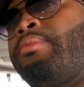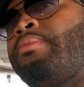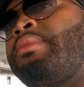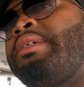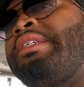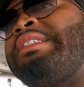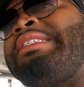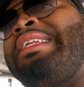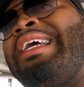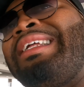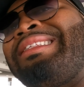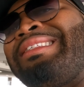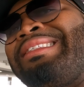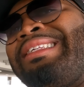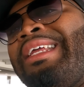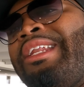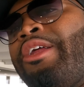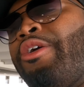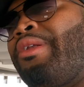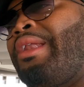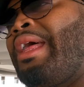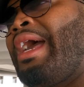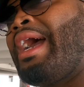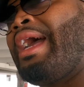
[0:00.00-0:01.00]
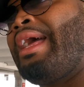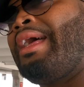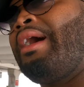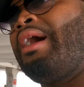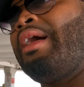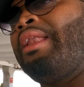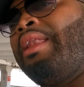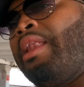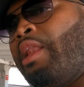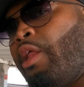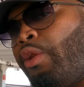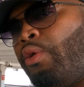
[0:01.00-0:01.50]
it's not to say they're not a
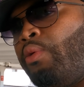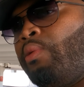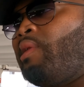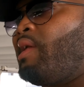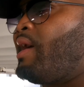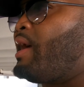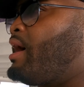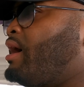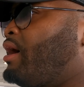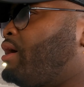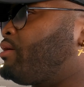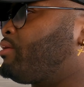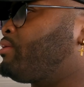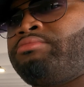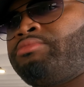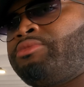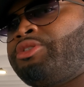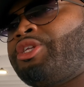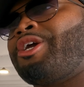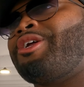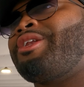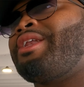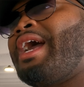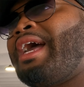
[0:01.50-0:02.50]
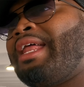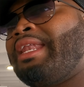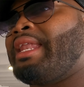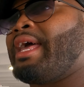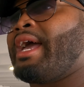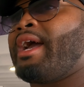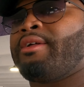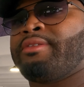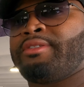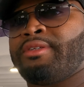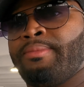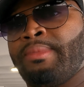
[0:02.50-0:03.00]
little loud. They're not
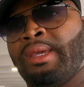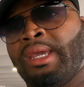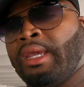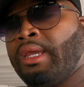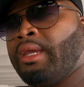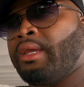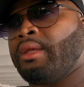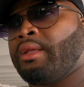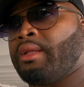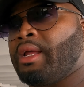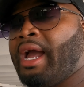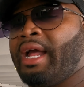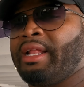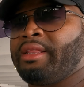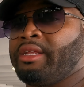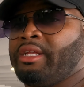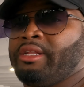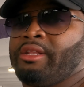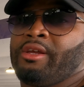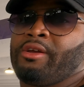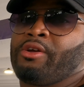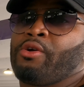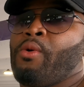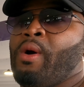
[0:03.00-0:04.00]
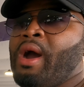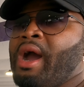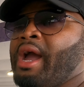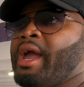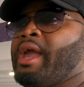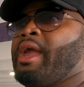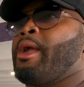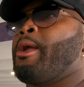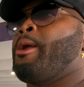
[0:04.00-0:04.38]
loud to me. I think they're quiet.